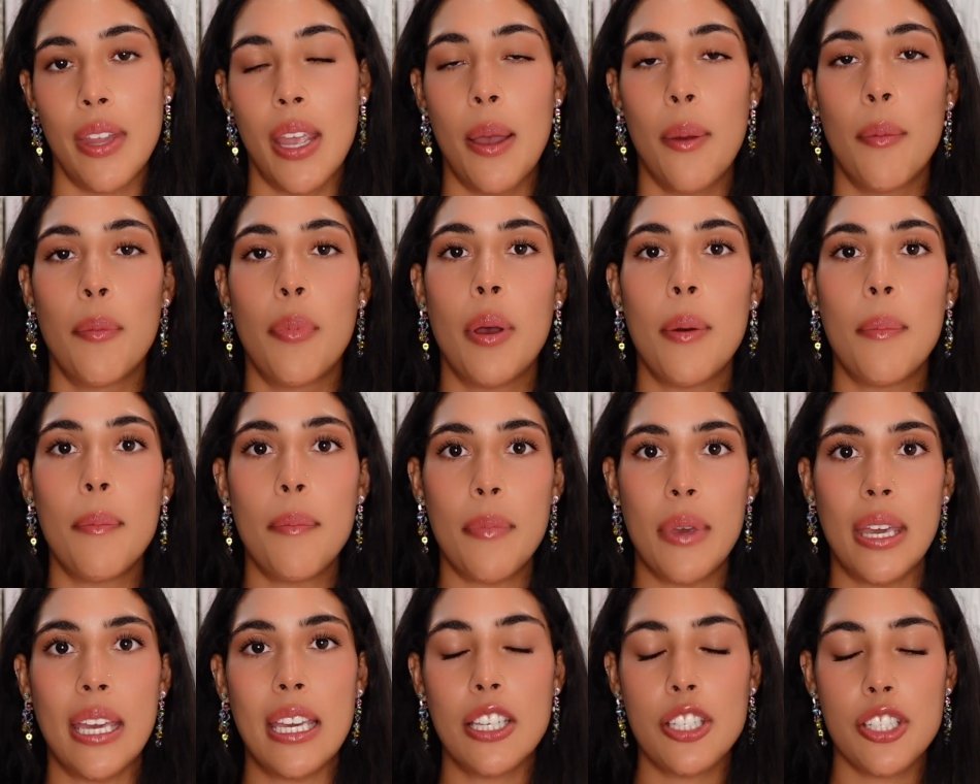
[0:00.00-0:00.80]
But
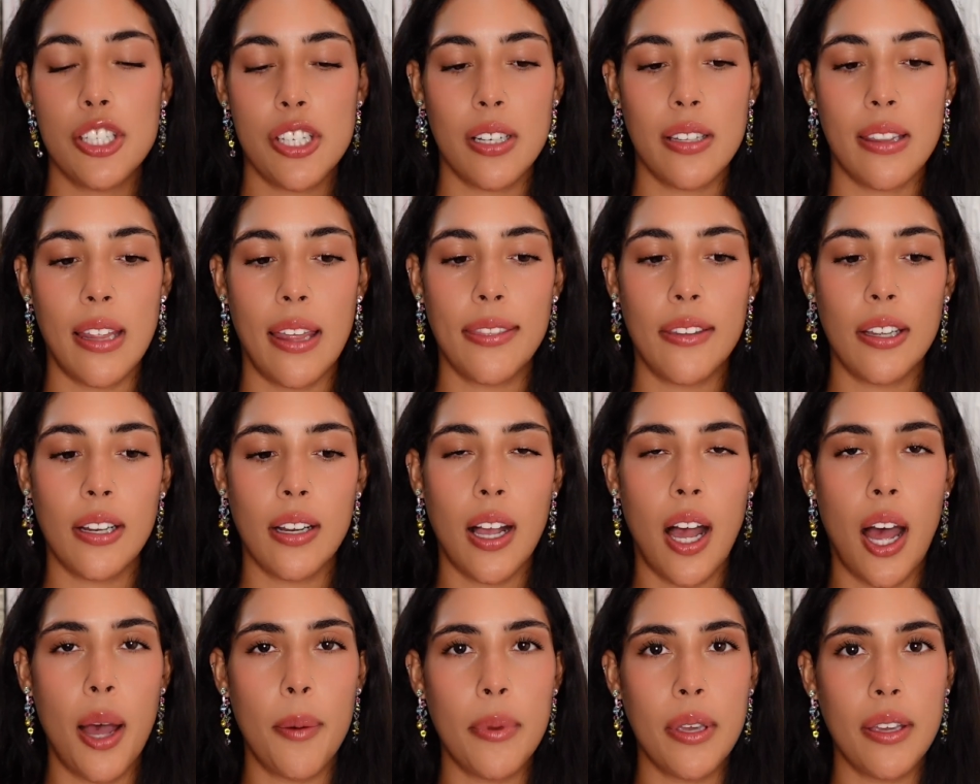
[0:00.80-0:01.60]
make sure that they're
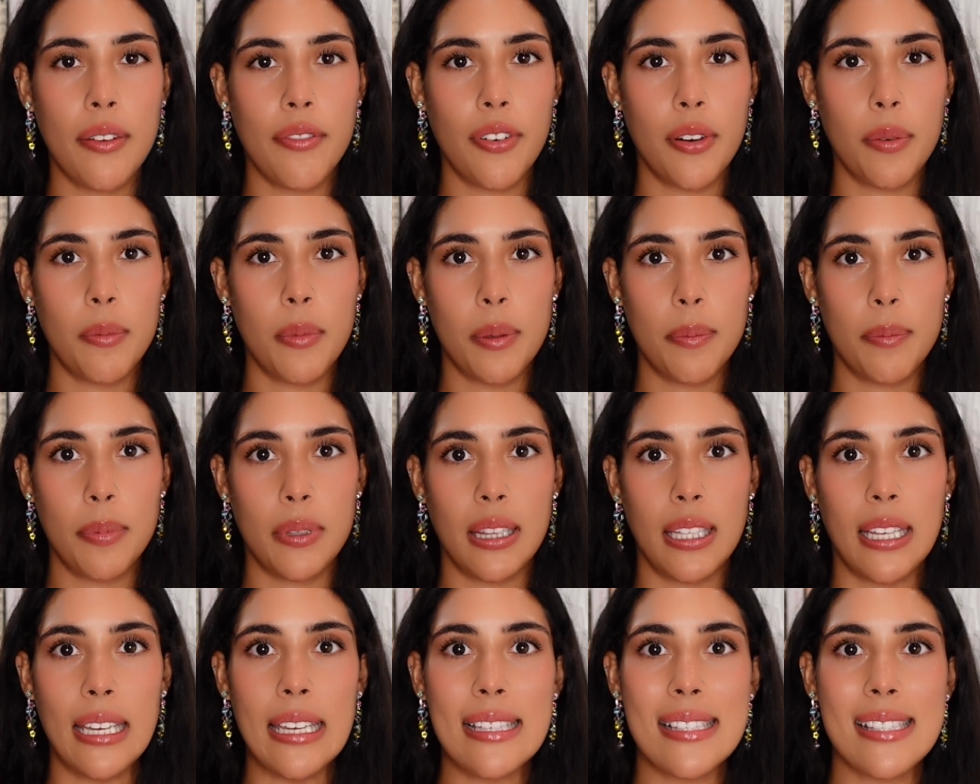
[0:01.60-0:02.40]
coming from a
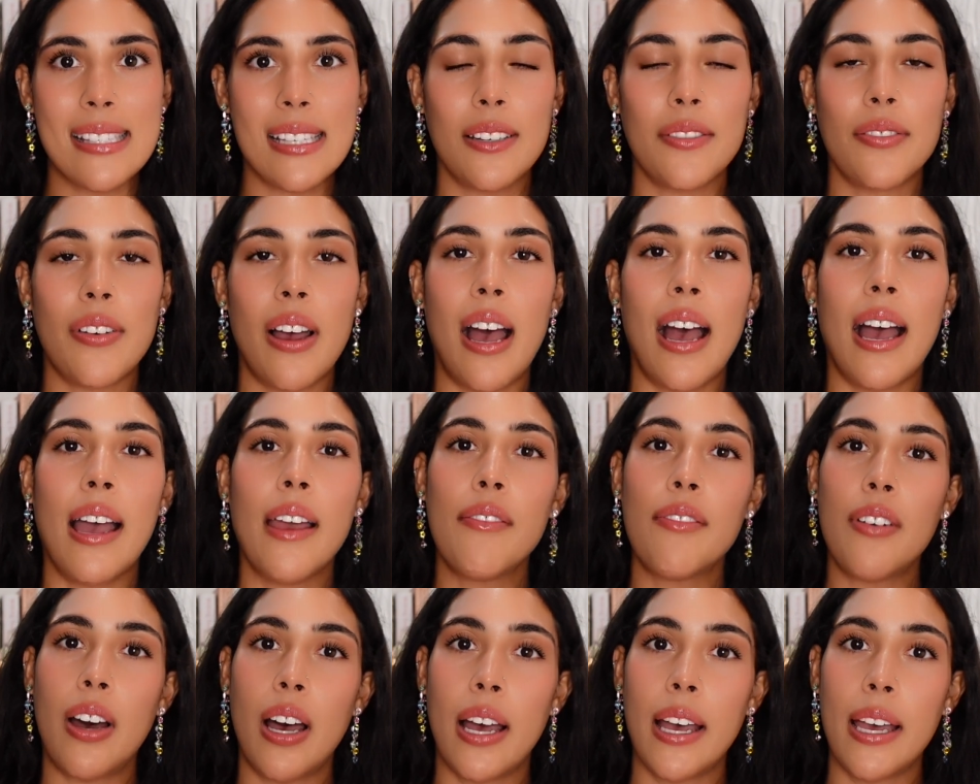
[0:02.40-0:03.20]
place of high
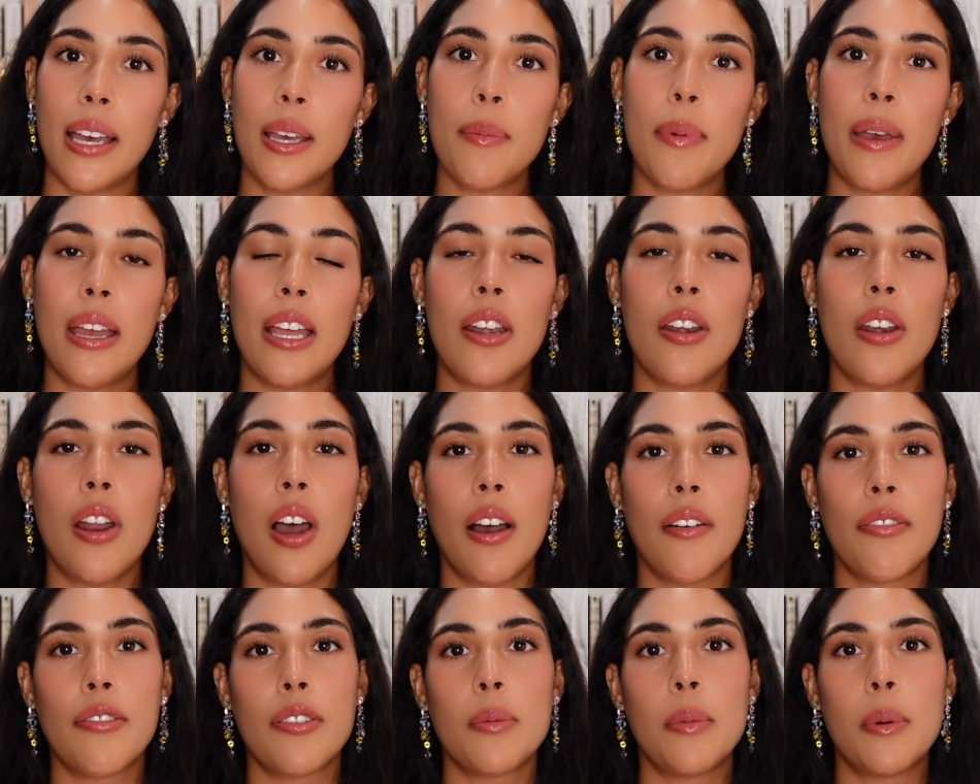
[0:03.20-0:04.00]
vibe and
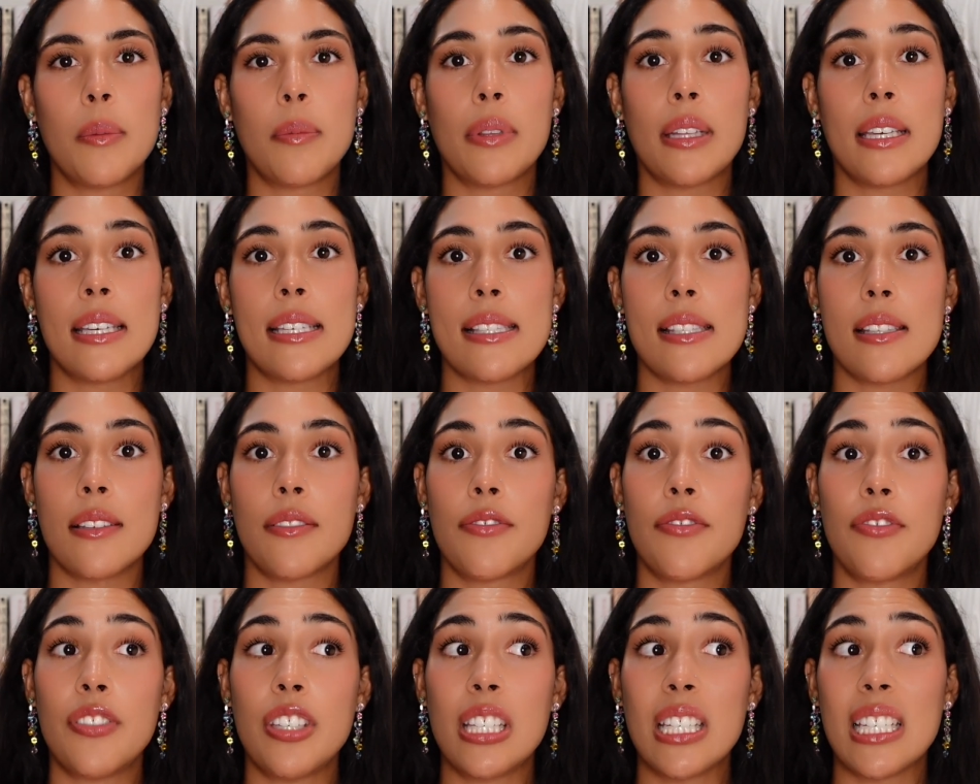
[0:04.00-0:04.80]
not from a place
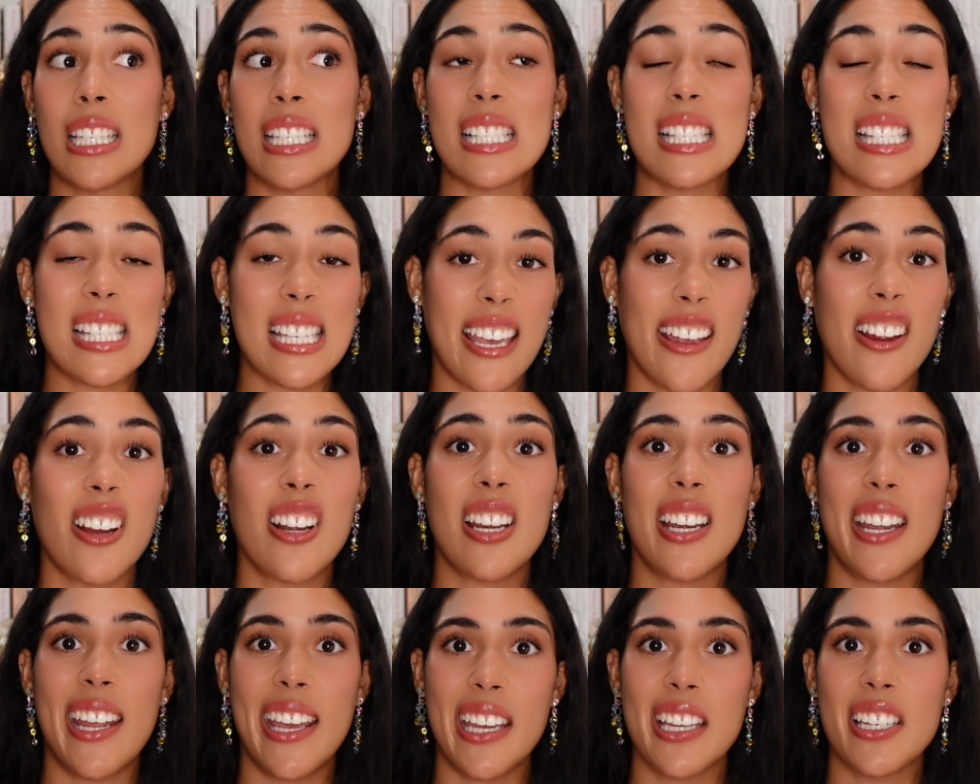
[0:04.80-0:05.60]
of feeling scared
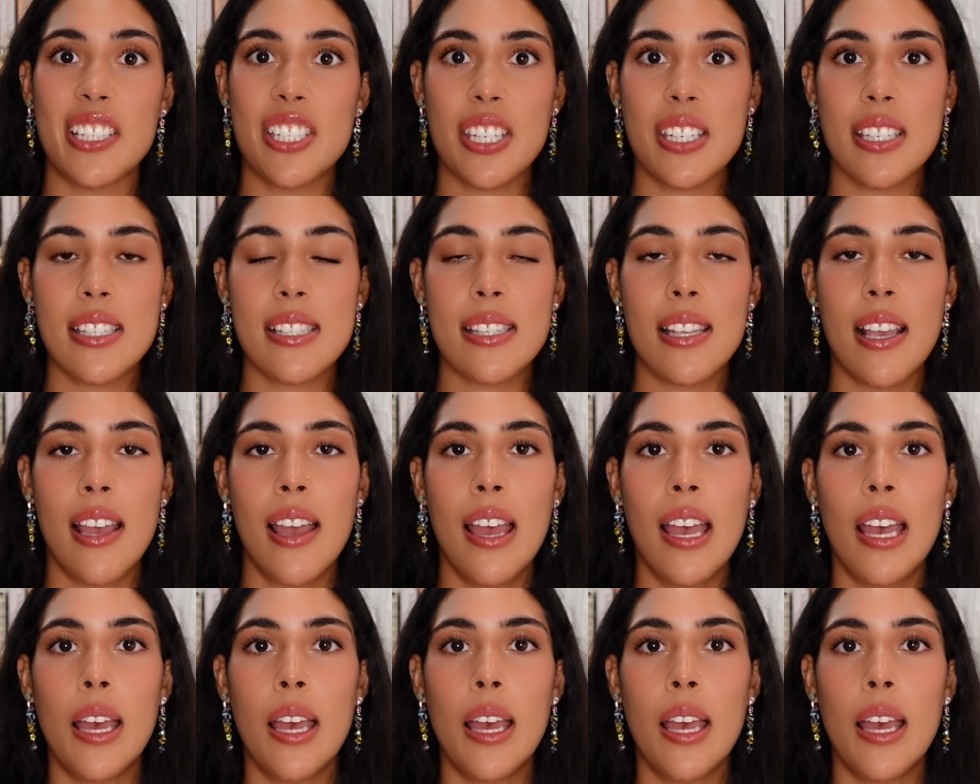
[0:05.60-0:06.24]
and anxious.